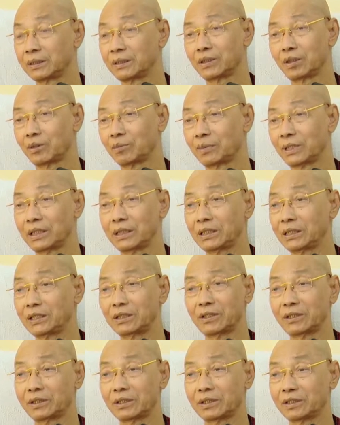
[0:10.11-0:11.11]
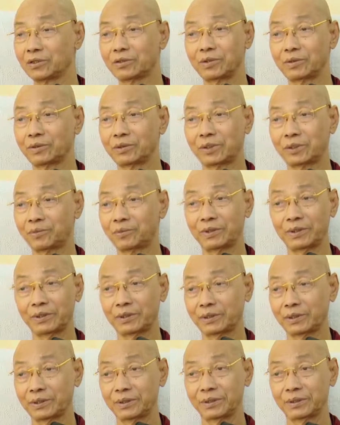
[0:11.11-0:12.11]
normally not so
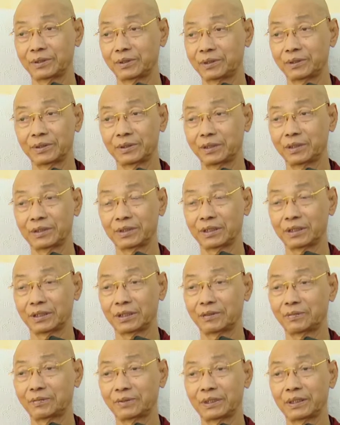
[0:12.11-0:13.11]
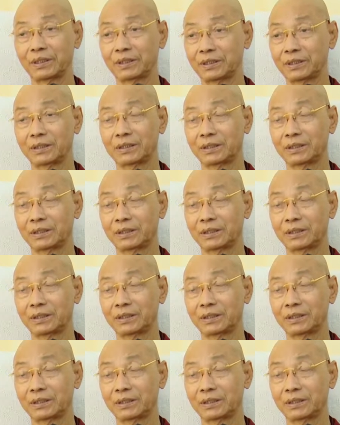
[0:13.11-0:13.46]
different, not a different,